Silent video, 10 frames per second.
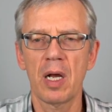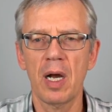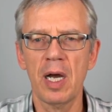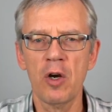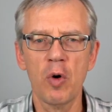
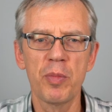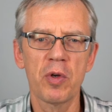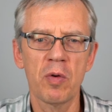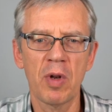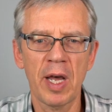I hope
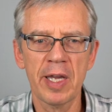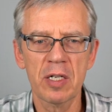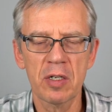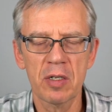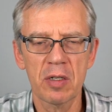you
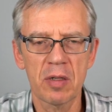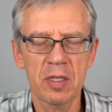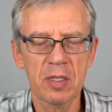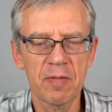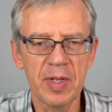liked
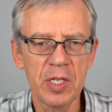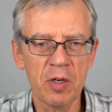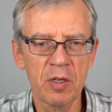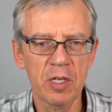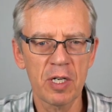this
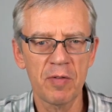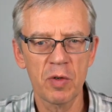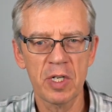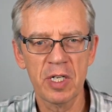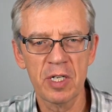video. If you
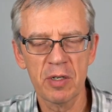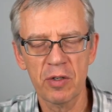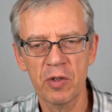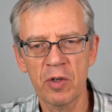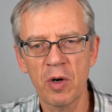did,
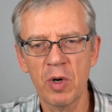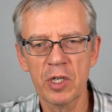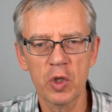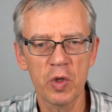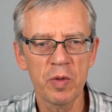you know
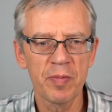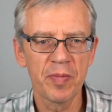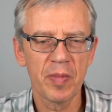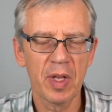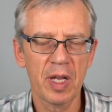what to do.
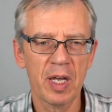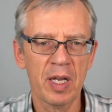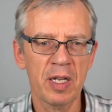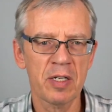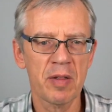
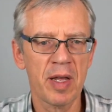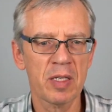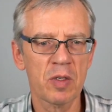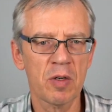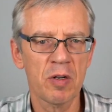And
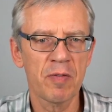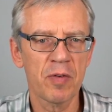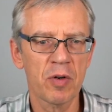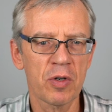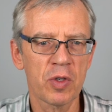that's all
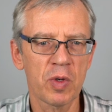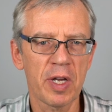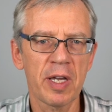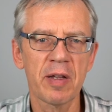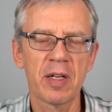for
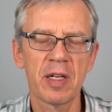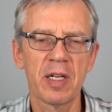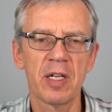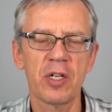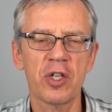today.
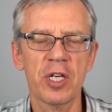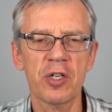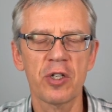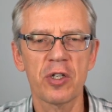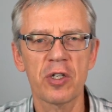
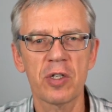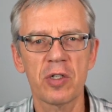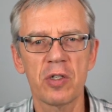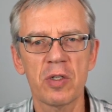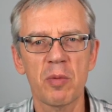Cześć,
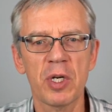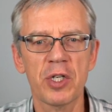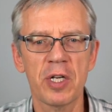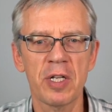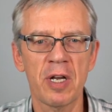do
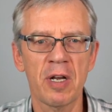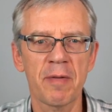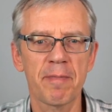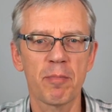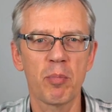
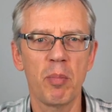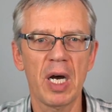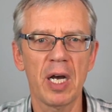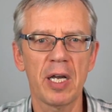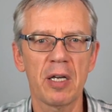zobaczenia,
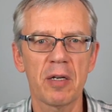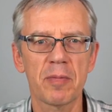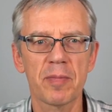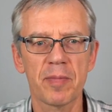bye.